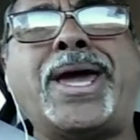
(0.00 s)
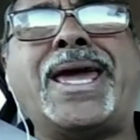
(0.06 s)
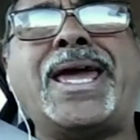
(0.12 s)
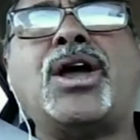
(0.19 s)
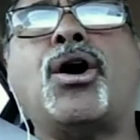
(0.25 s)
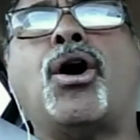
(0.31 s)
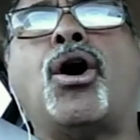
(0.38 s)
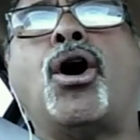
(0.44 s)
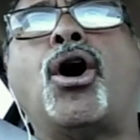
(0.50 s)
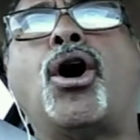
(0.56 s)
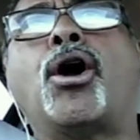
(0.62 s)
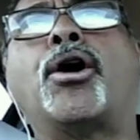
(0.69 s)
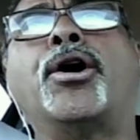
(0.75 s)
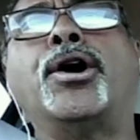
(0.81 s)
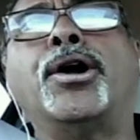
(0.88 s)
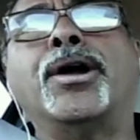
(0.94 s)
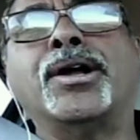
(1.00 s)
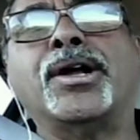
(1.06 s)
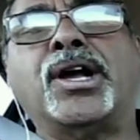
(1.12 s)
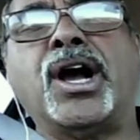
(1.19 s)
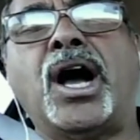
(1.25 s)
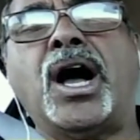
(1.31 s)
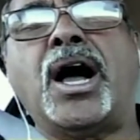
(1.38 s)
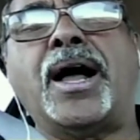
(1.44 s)
we are
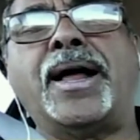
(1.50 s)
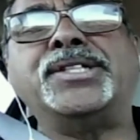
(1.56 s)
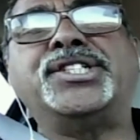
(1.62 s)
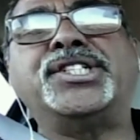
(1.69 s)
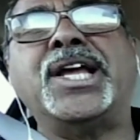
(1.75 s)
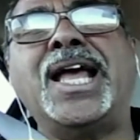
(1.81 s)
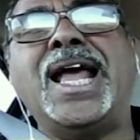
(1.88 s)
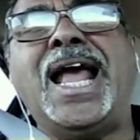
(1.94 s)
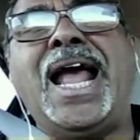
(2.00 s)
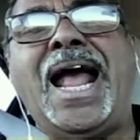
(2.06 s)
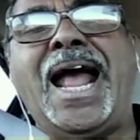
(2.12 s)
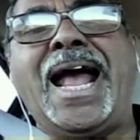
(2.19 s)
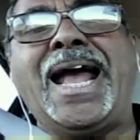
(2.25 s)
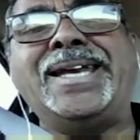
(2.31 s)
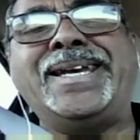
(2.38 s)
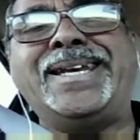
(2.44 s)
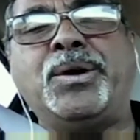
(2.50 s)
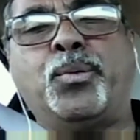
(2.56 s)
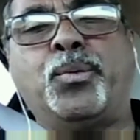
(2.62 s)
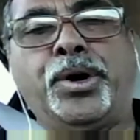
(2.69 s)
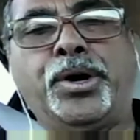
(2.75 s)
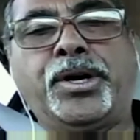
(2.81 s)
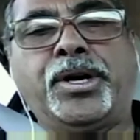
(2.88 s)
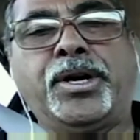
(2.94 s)
God's
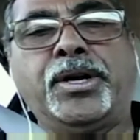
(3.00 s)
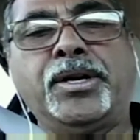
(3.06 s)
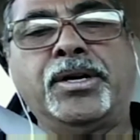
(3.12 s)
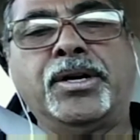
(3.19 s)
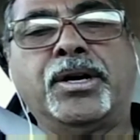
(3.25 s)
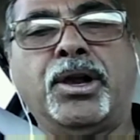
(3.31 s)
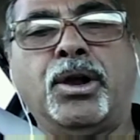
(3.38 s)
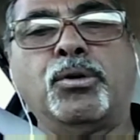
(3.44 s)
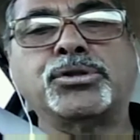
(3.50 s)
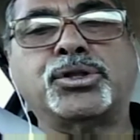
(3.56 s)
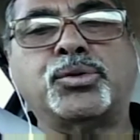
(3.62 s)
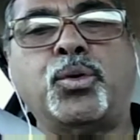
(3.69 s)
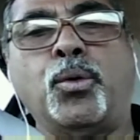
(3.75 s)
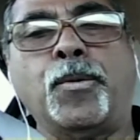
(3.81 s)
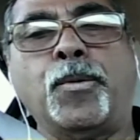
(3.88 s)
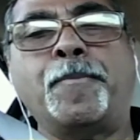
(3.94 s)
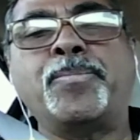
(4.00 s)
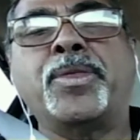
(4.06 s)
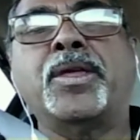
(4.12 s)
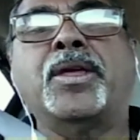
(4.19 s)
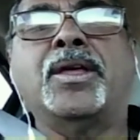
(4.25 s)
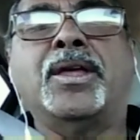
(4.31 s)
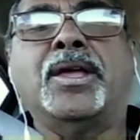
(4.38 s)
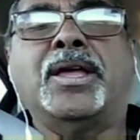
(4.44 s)
handiwork, close quote.
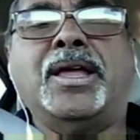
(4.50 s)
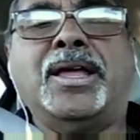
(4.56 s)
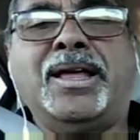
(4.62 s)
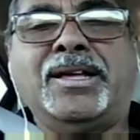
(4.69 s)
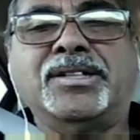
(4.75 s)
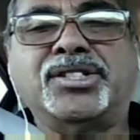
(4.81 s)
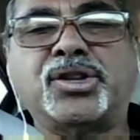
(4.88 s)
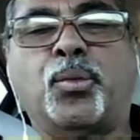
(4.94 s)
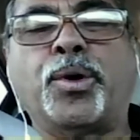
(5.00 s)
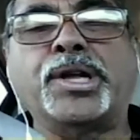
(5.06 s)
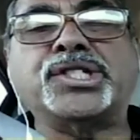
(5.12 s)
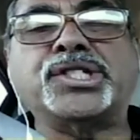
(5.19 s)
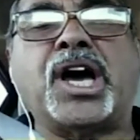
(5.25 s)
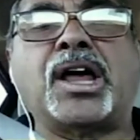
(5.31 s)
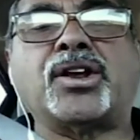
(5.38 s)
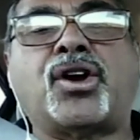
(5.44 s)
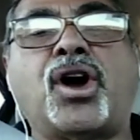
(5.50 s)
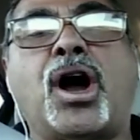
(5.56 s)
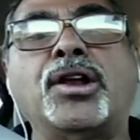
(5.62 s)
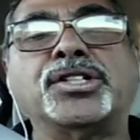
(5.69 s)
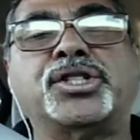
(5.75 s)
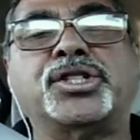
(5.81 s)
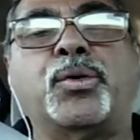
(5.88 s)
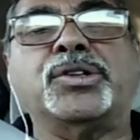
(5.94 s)
So what does God
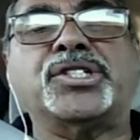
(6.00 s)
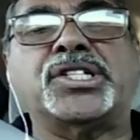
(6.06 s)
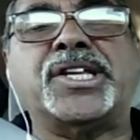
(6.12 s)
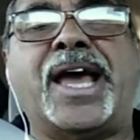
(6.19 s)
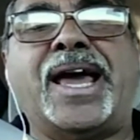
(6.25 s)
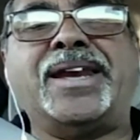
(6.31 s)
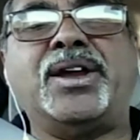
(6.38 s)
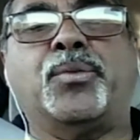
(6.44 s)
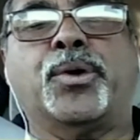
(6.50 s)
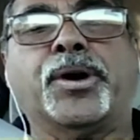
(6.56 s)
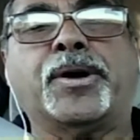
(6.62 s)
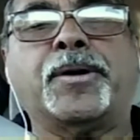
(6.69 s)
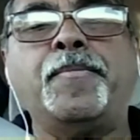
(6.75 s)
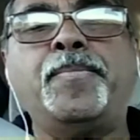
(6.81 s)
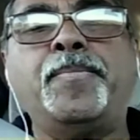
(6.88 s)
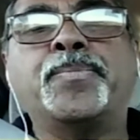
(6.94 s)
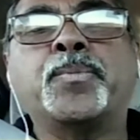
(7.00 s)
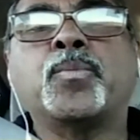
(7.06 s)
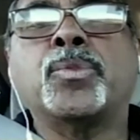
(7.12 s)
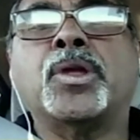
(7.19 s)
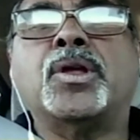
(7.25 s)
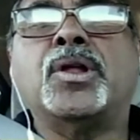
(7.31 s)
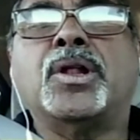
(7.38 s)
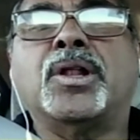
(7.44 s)
call us to as his handiwork?
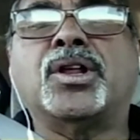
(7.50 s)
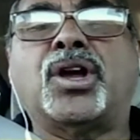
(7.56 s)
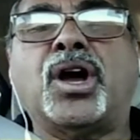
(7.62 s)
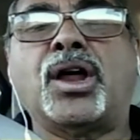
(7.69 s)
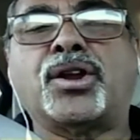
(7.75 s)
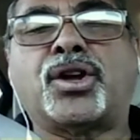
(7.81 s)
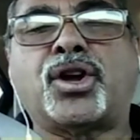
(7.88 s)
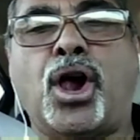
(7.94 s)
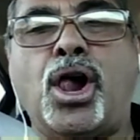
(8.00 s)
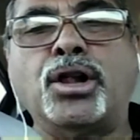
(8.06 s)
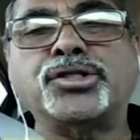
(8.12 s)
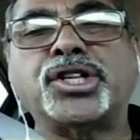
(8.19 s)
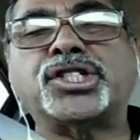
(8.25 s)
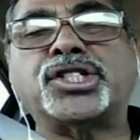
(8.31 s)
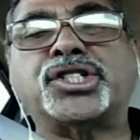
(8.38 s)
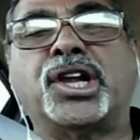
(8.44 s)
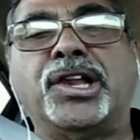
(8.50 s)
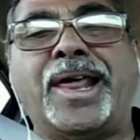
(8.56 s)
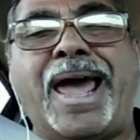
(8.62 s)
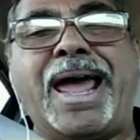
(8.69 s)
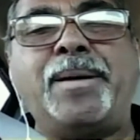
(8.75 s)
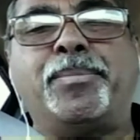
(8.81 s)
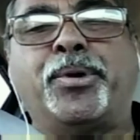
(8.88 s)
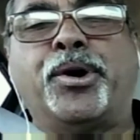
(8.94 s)
God calls us to
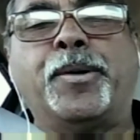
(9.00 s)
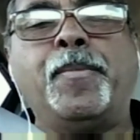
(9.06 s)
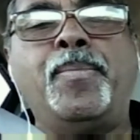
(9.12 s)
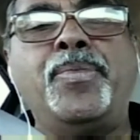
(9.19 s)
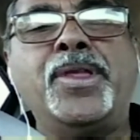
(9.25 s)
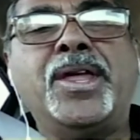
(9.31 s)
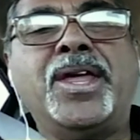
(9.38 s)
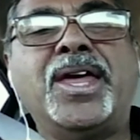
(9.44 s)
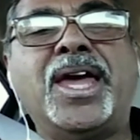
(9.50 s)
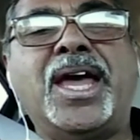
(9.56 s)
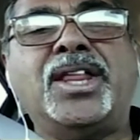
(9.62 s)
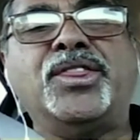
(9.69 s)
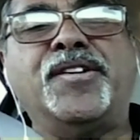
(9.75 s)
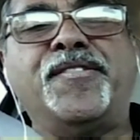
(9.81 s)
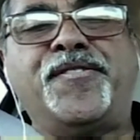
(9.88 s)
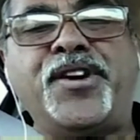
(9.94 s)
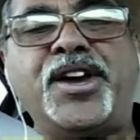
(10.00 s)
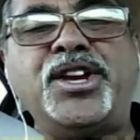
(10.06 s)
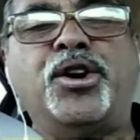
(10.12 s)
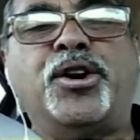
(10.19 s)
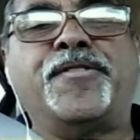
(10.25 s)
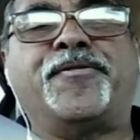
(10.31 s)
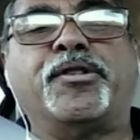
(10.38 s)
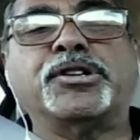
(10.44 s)
labor in the
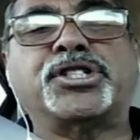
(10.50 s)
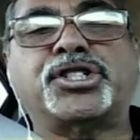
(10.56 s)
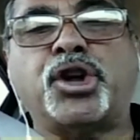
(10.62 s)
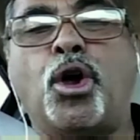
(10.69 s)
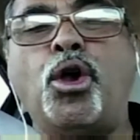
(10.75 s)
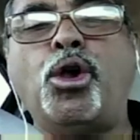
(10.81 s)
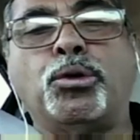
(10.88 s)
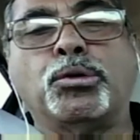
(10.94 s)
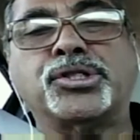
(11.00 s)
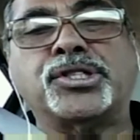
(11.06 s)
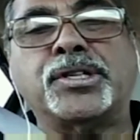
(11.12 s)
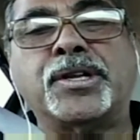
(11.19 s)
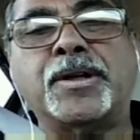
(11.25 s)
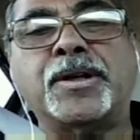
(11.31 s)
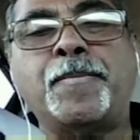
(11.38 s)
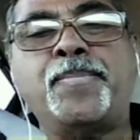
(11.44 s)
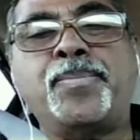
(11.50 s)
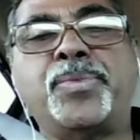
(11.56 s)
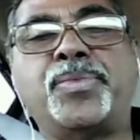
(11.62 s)
vineyard for souls.